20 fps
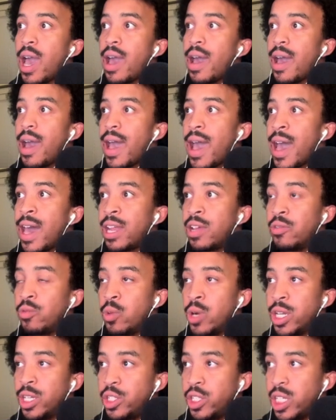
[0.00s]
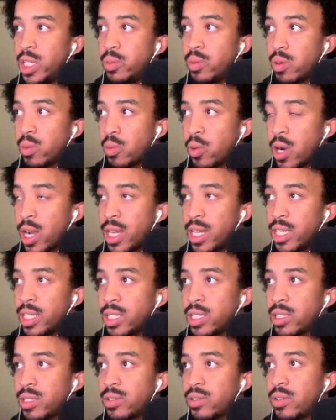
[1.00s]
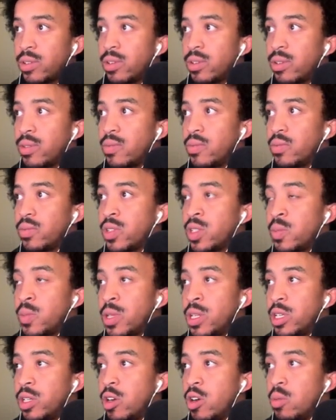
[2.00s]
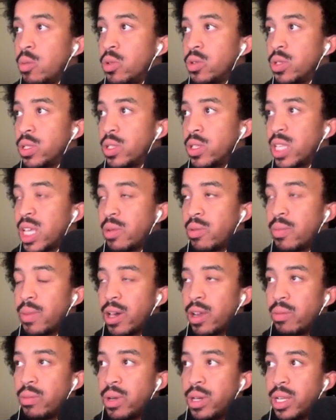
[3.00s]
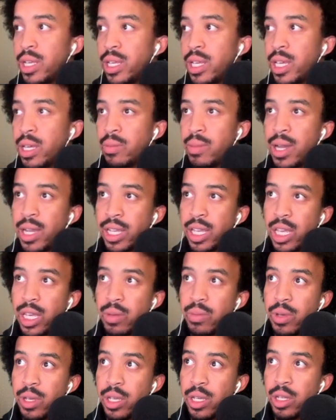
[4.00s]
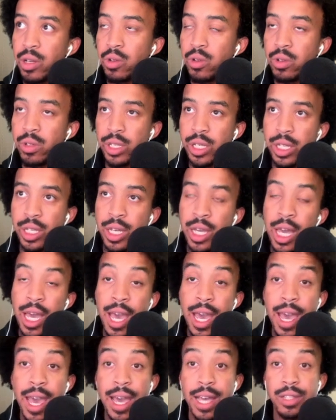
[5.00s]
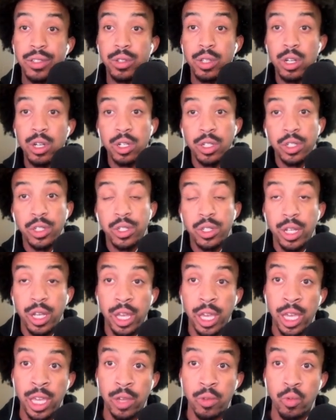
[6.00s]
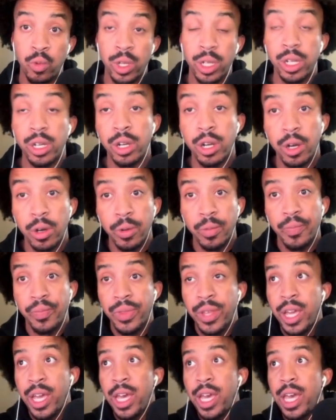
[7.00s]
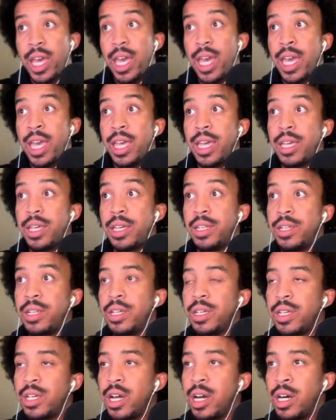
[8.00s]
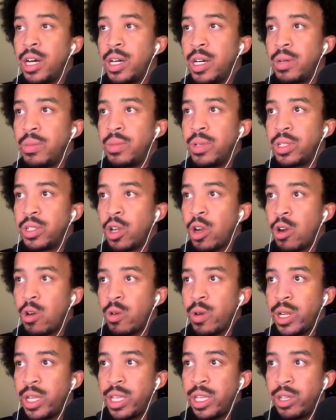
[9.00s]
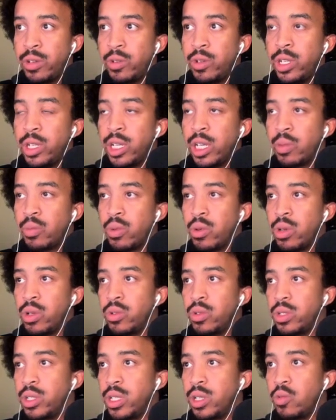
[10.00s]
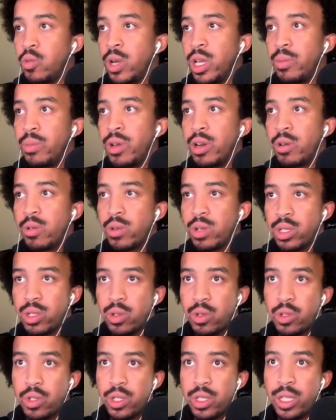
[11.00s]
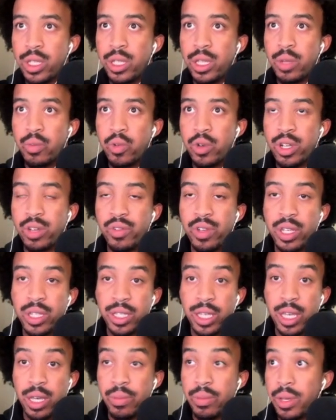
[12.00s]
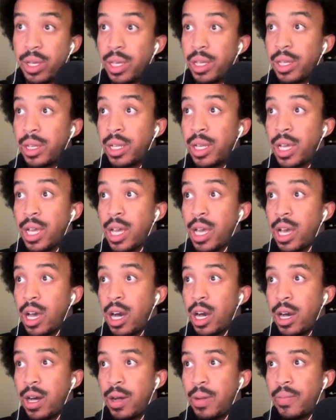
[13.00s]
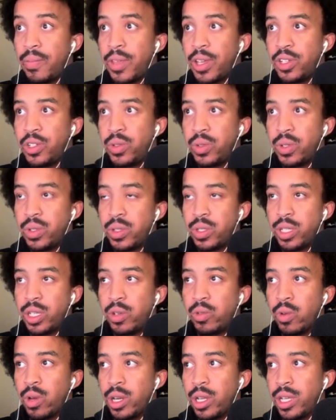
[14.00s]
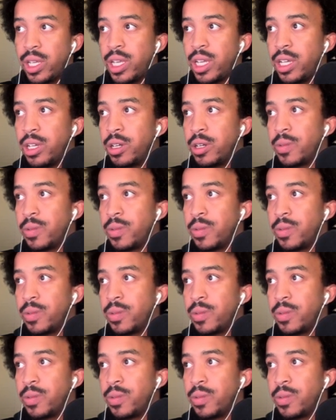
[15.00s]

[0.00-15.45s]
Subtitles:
at a way cheaper price, spending almost the same amount of money. And my campaign only has launched a week ago and is already yielding and producing way better results than the previous campaign that you can see running here.